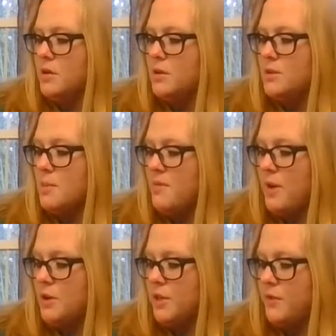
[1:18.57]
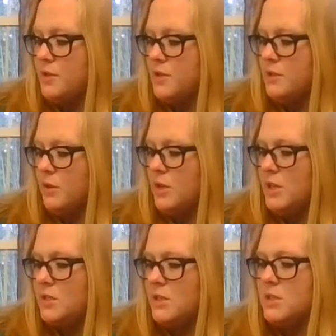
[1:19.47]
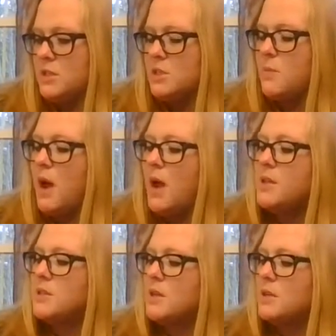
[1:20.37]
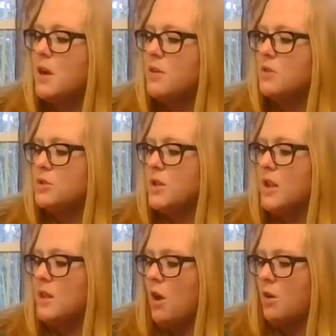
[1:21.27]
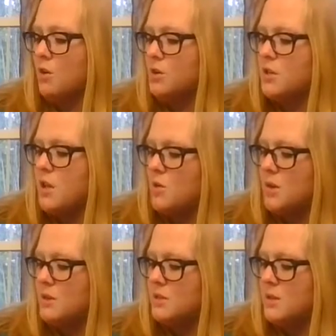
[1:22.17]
Some of our differences are easy to spot and others take longer to notice.